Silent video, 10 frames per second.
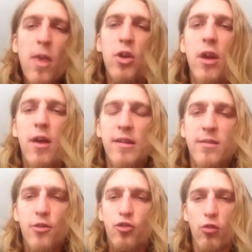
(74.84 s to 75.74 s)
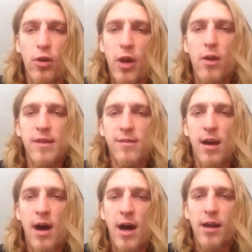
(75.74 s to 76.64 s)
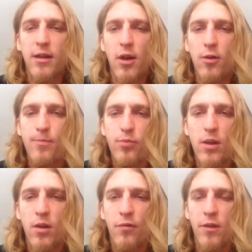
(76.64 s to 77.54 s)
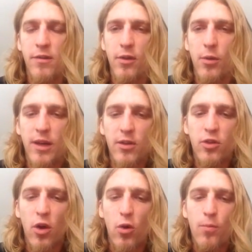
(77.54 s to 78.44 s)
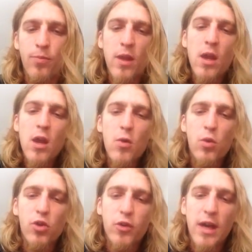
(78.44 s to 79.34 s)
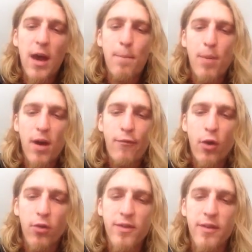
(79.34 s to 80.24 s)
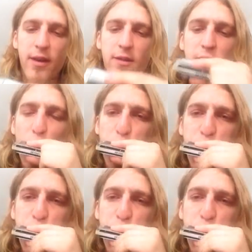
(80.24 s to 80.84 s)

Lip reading: you notice the draw note is the higher note of the two in each hole. Once you get above hole 6,